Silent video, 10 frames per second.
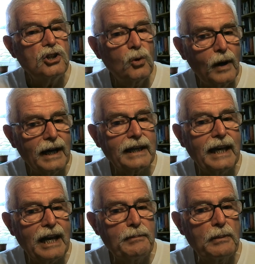You are
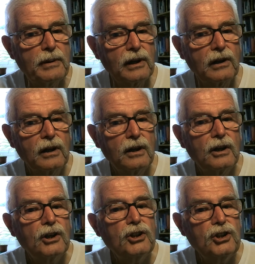capable.
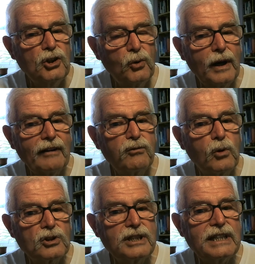You have
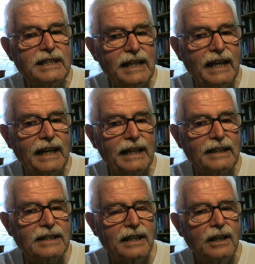what it
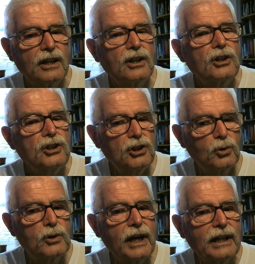takes.
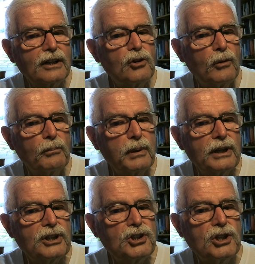You can
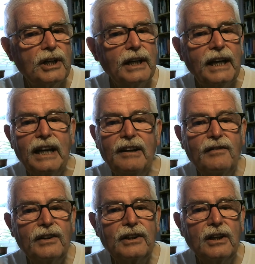accomplish
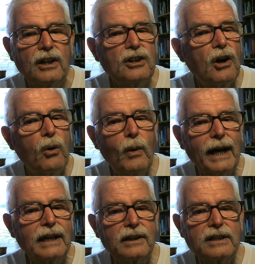even your
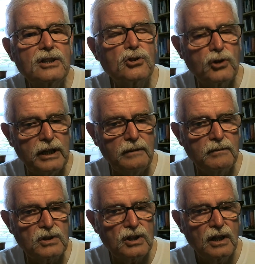wildest
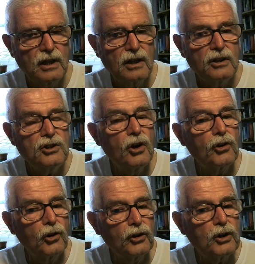dreams.
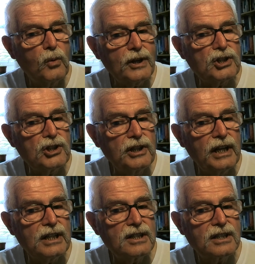Your only question
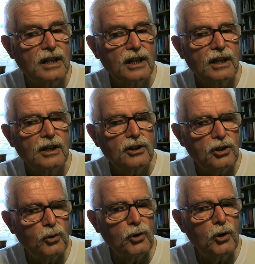is
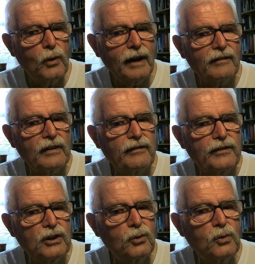do you have a
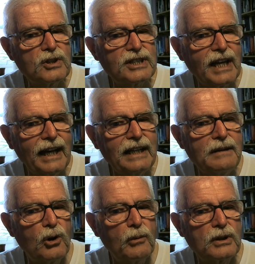few
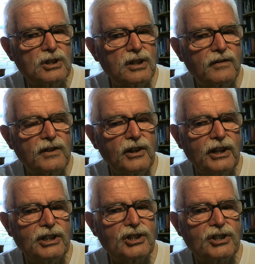tiny moments of
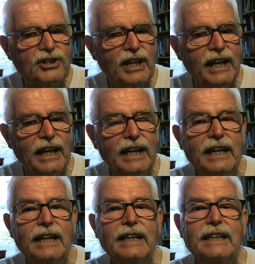courage to say
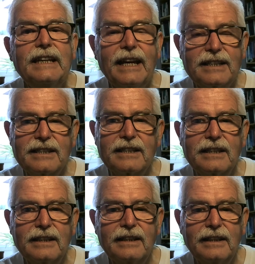yes?